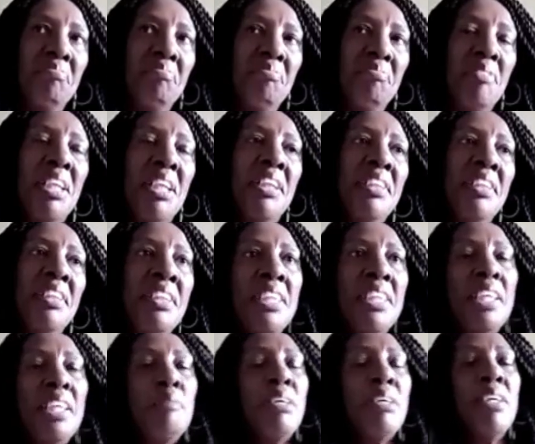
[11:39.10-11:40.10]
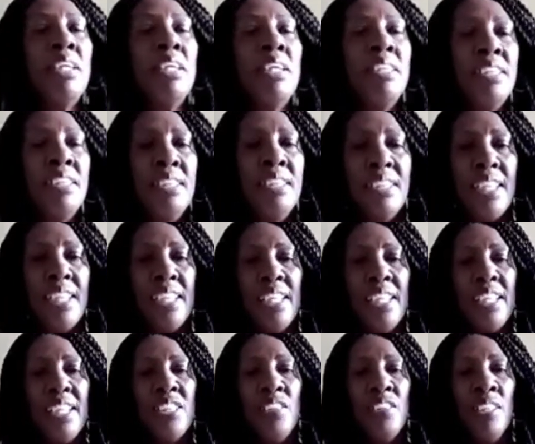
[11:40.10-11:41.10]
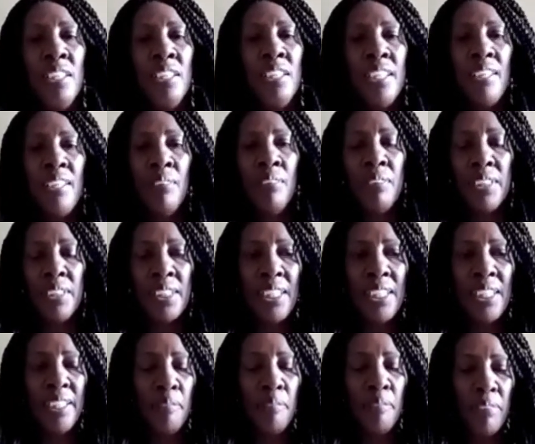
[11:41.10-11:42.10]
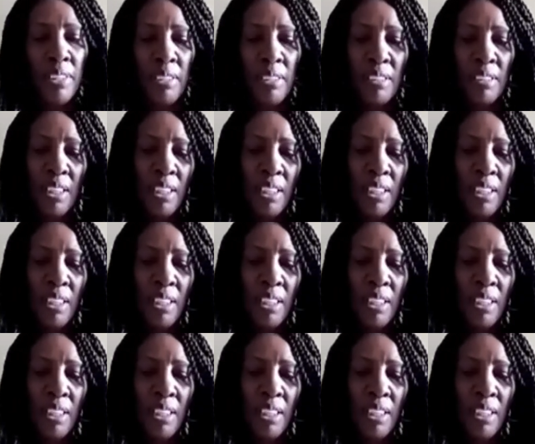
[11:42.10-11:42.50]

Well, the thing about it is that, yes, you hit that all the time, right?